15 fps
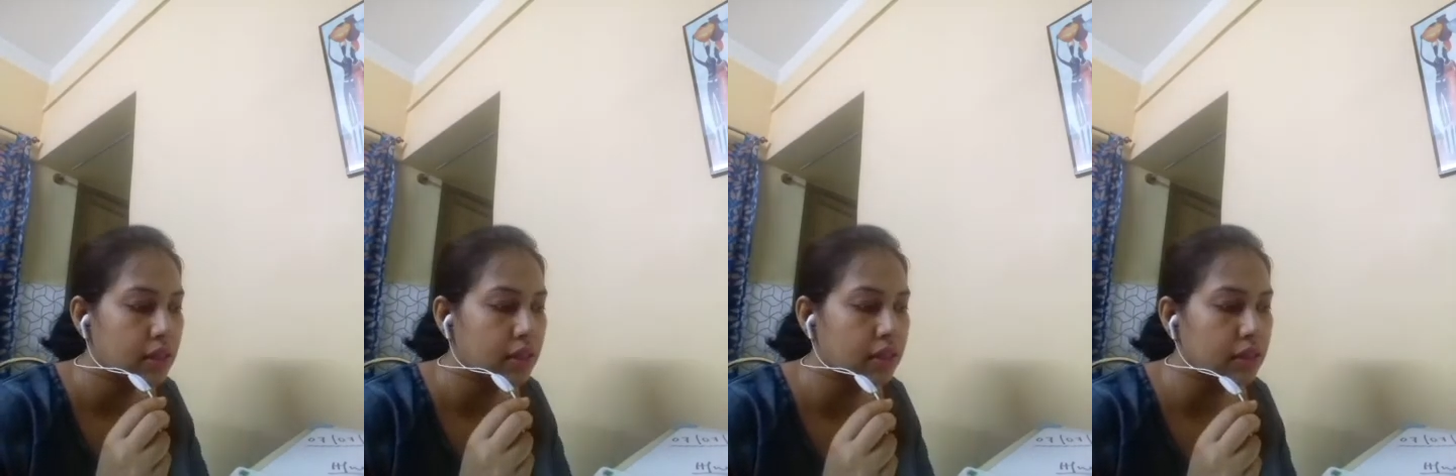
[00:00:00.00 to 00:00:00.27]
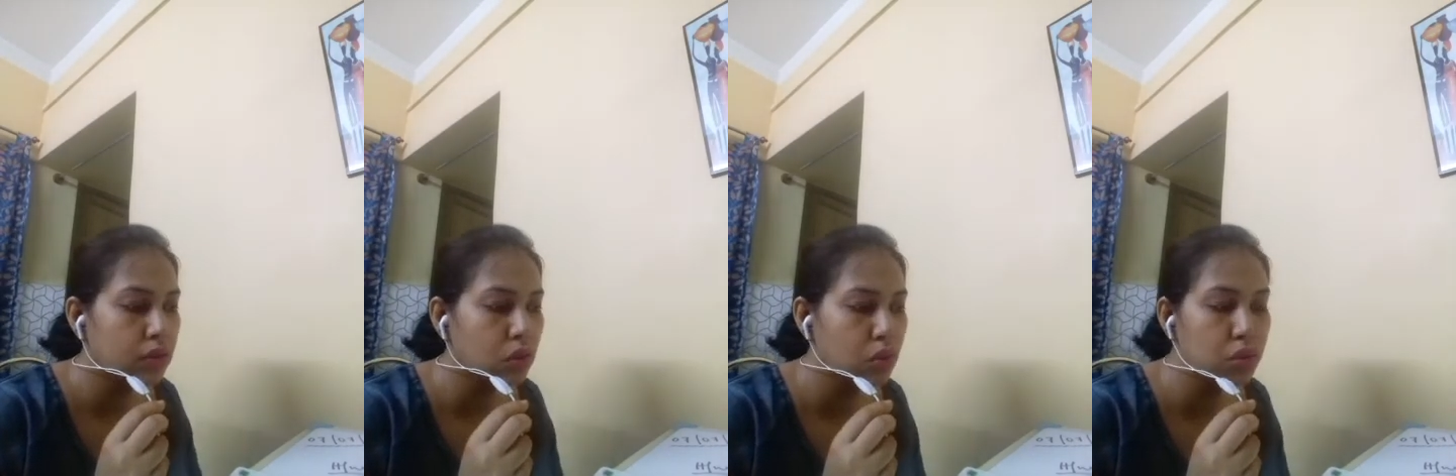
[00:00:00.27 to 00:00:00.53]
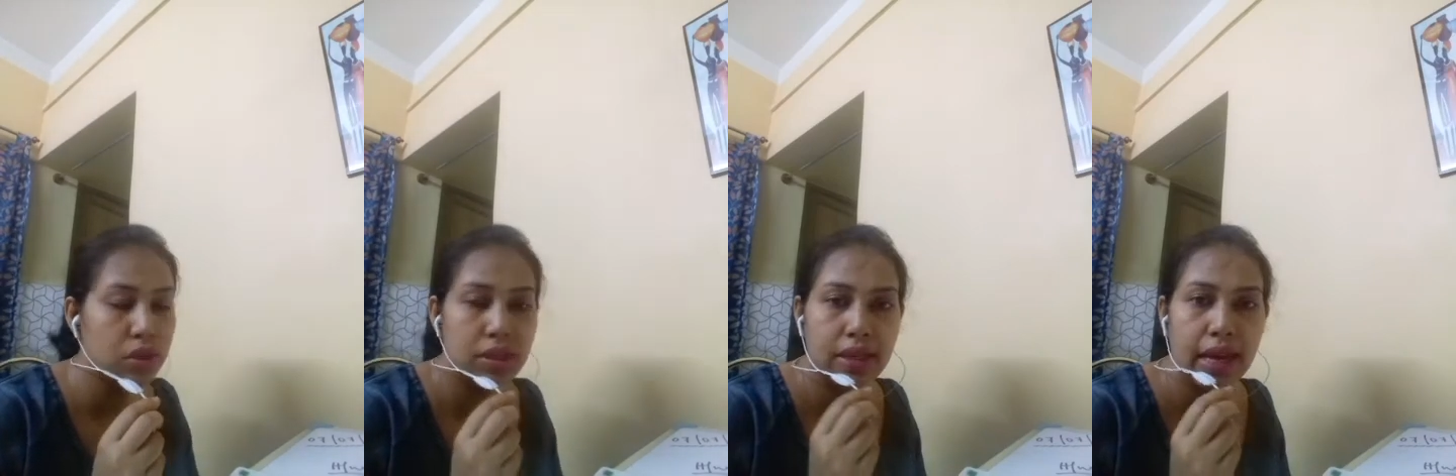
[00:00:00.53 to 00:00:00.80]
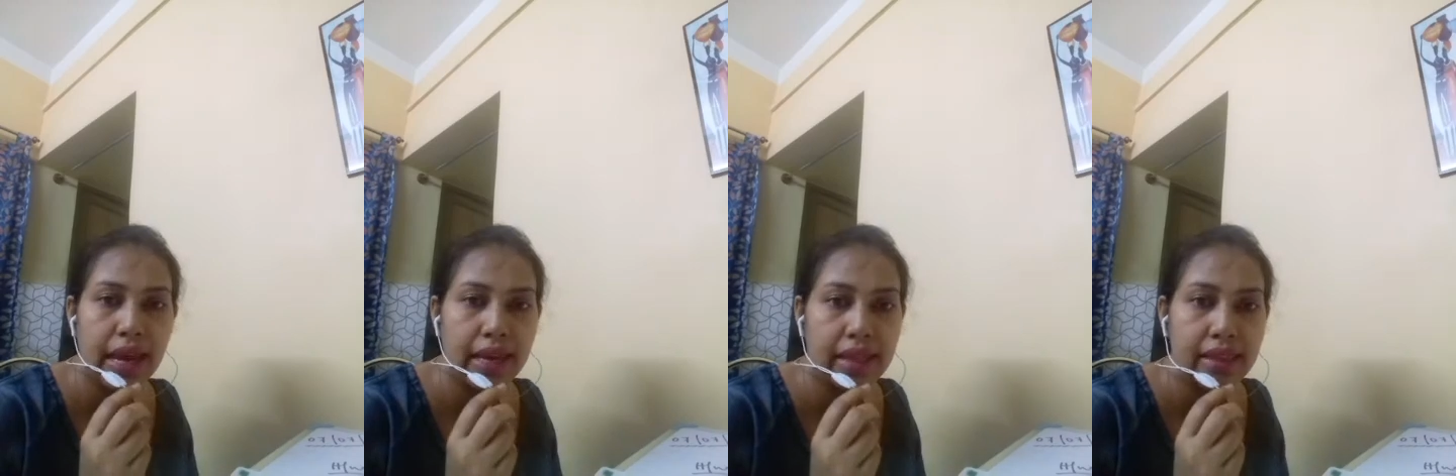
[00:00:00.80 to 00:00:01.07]
those
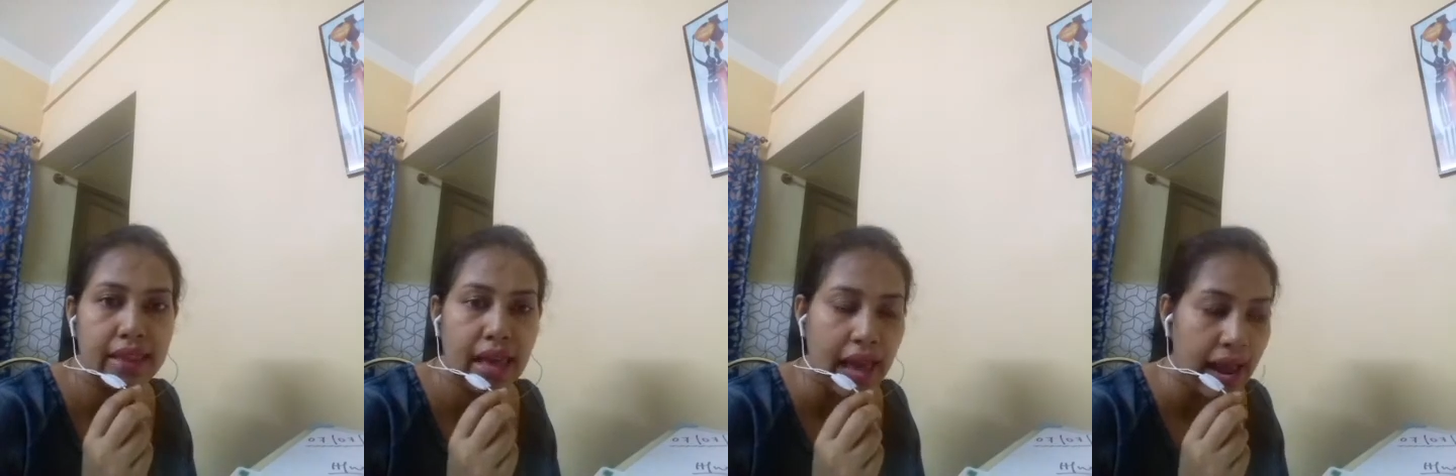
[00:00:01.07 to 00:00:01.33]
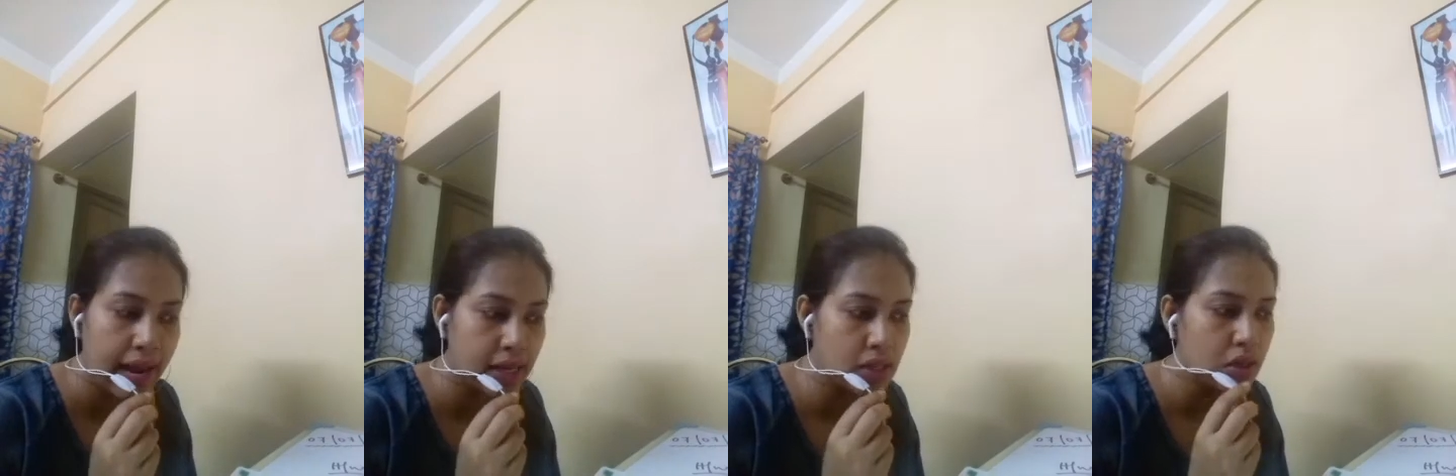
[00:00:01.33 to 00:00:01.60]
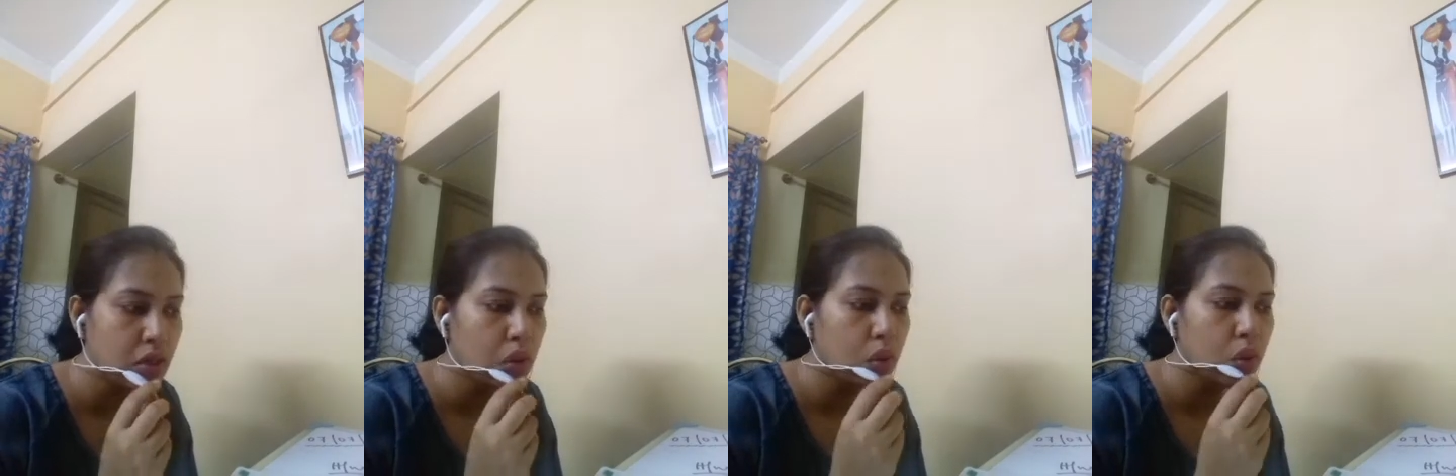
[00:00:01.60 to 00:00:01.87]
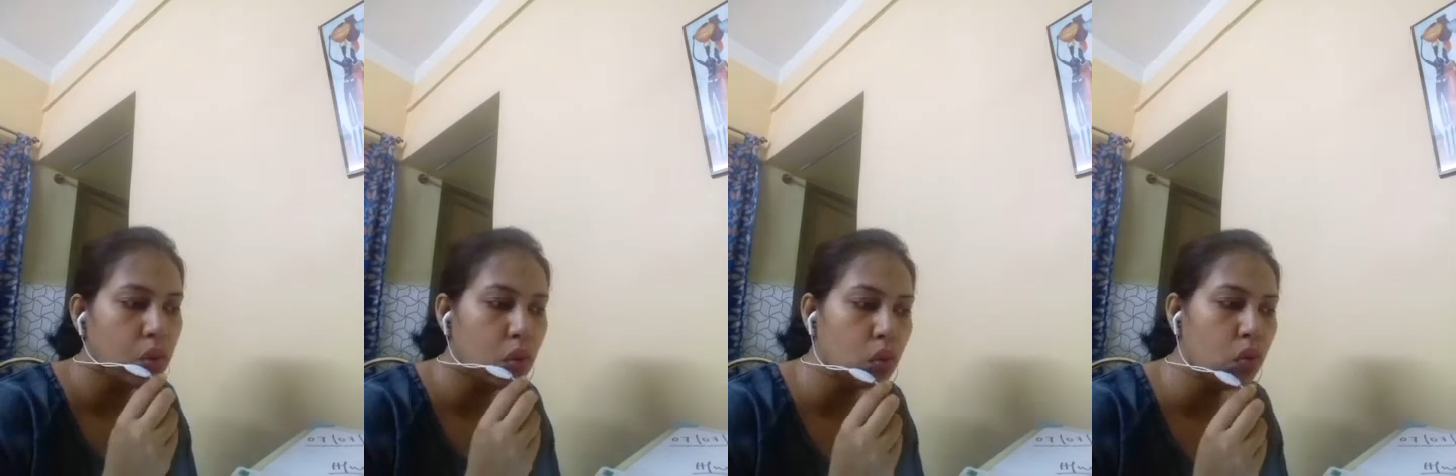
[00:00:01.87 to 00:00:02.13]
like that,
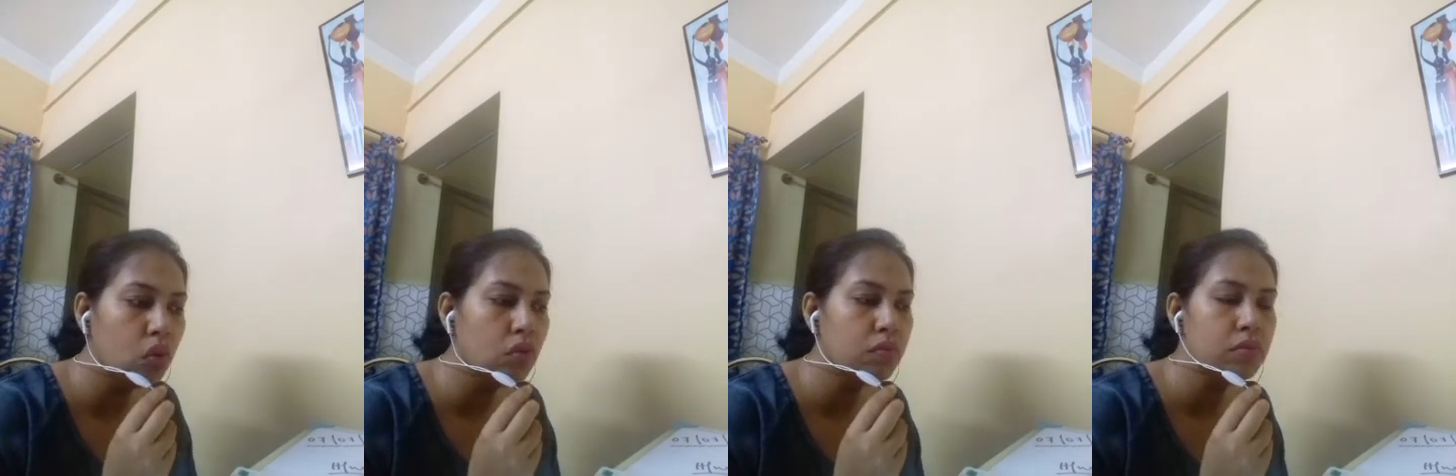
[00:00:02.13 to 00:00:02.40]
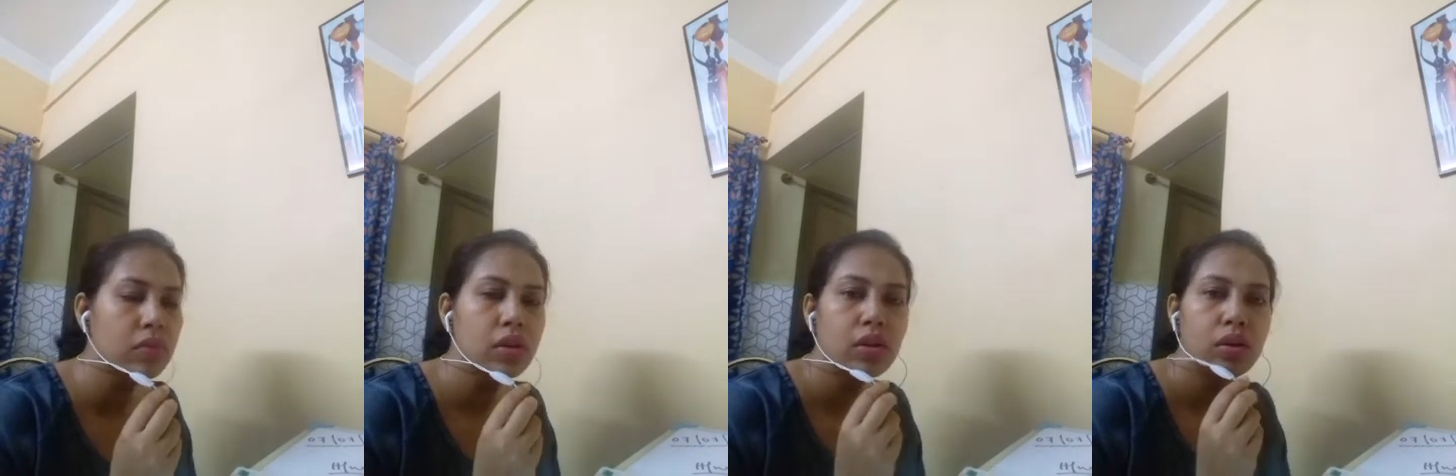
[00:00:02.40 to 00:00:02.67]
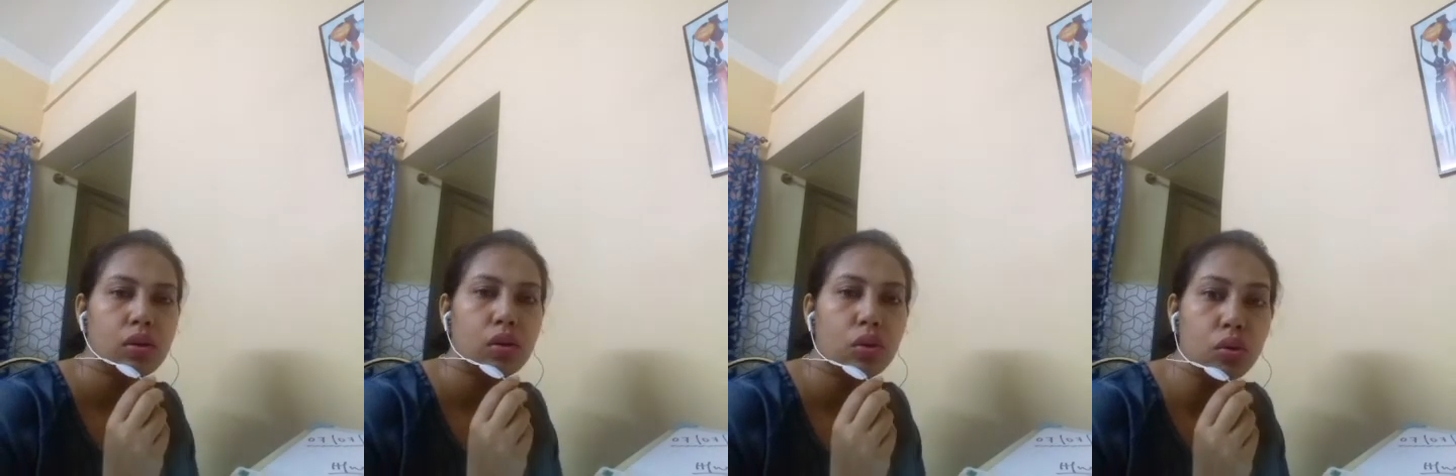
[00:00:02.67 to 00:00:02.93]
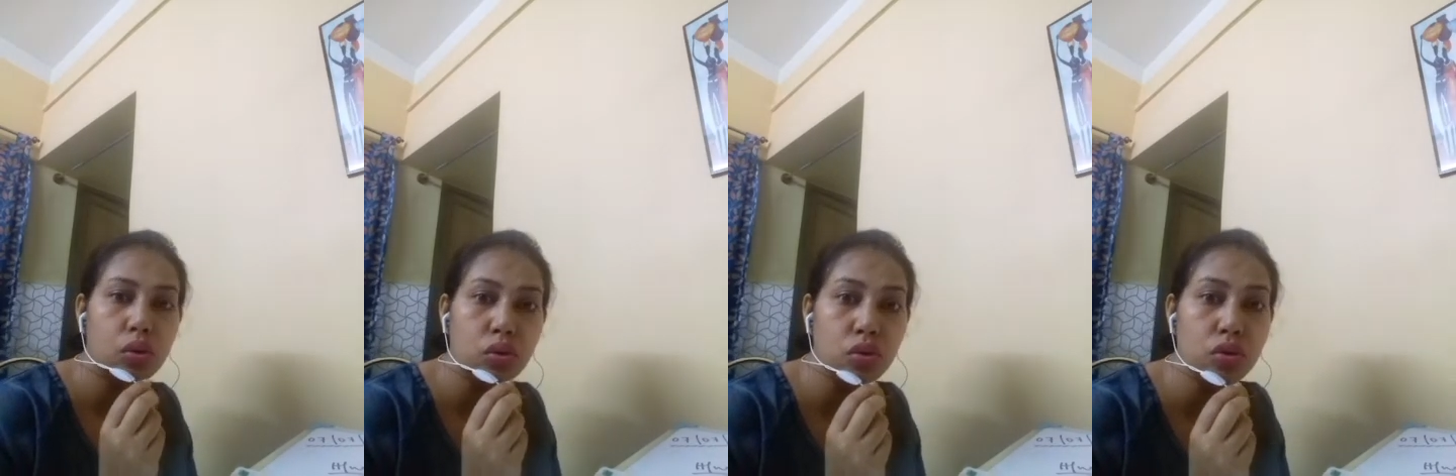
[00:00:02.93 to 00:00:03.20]
whom,
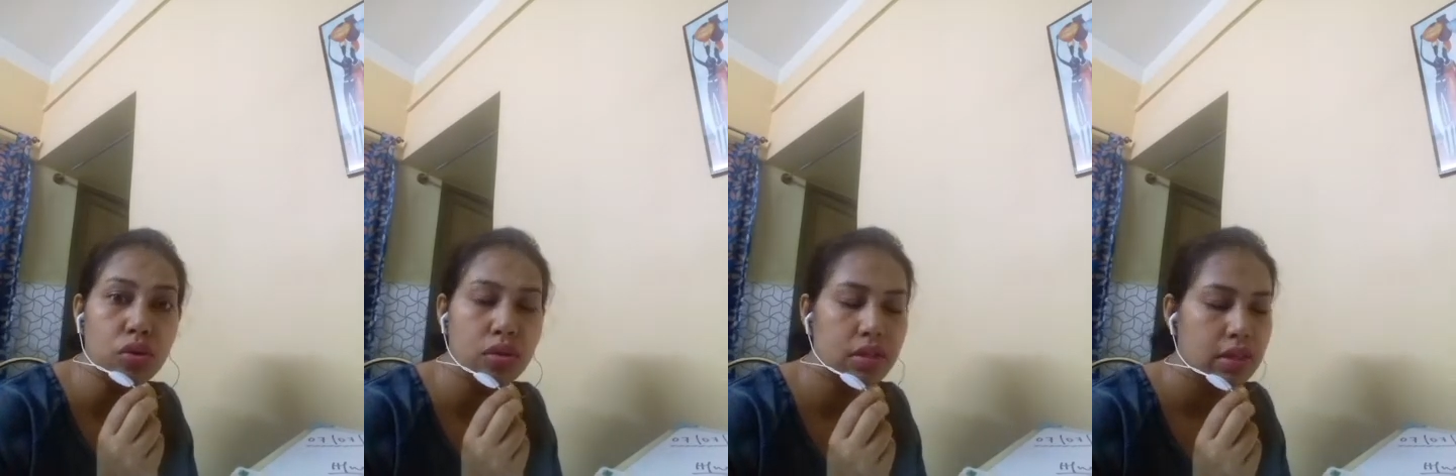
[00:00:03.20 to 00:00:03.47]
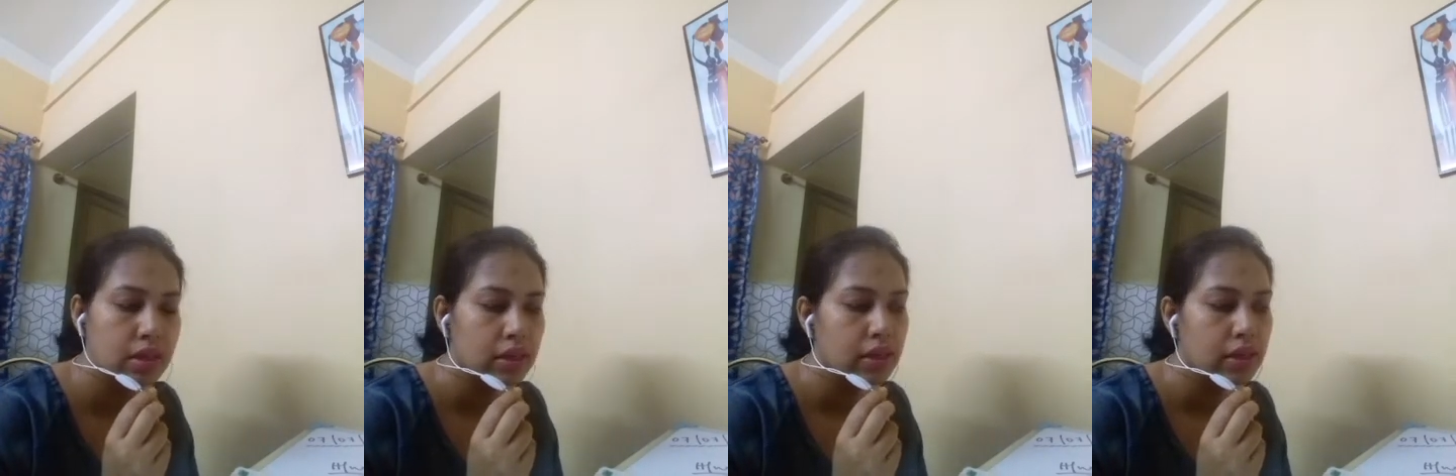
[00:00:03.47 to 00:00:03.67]
whose,